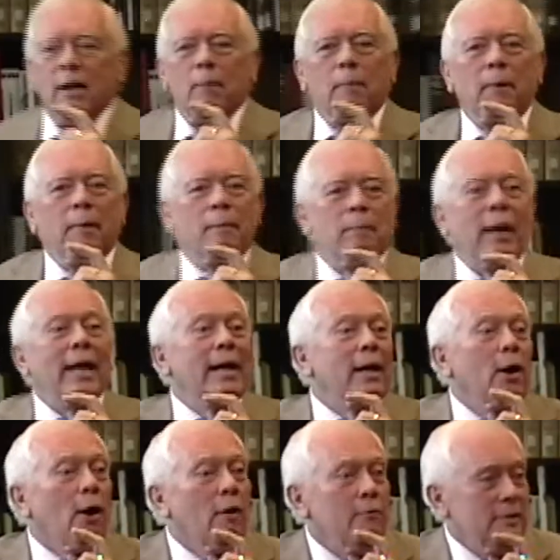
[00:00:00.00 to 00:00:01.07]
up paying it
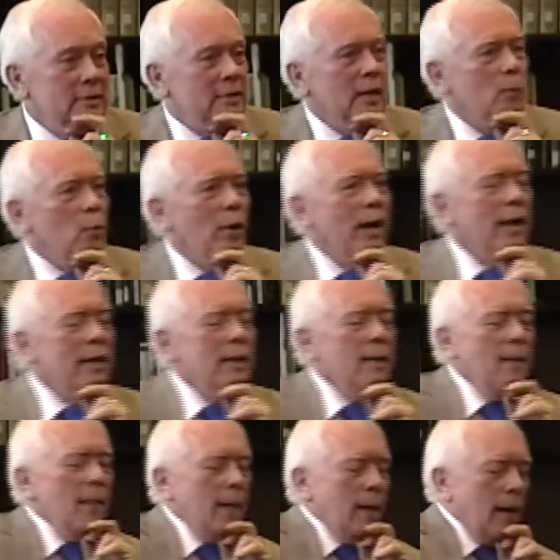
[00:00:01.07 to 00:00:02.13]
off in some way.
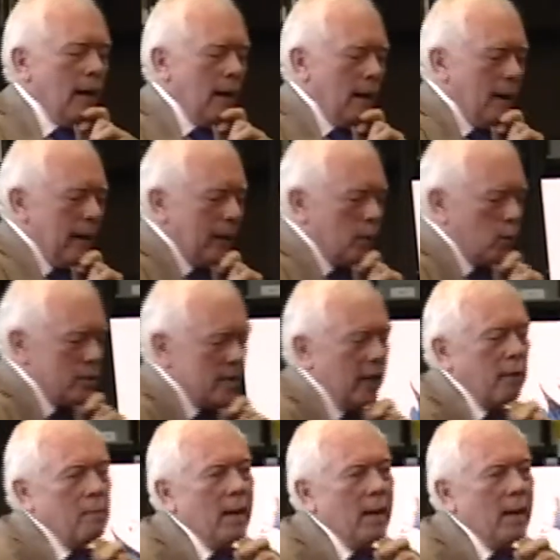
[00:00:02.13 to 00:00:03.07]
Uh, and of course, they're